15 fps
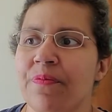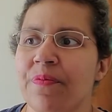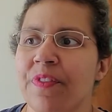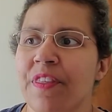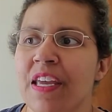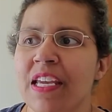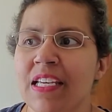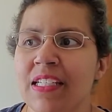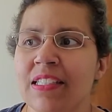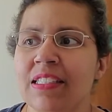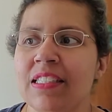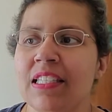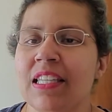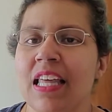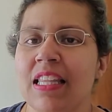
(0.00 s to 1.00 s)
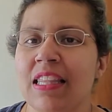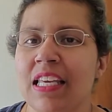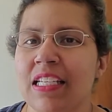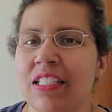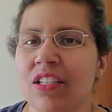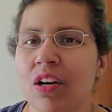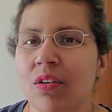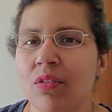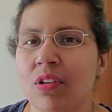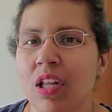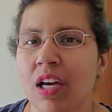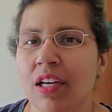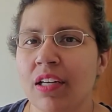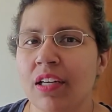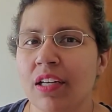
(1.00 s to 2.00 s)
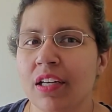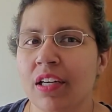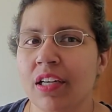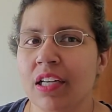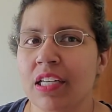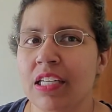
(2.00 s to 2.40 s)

things that they no longer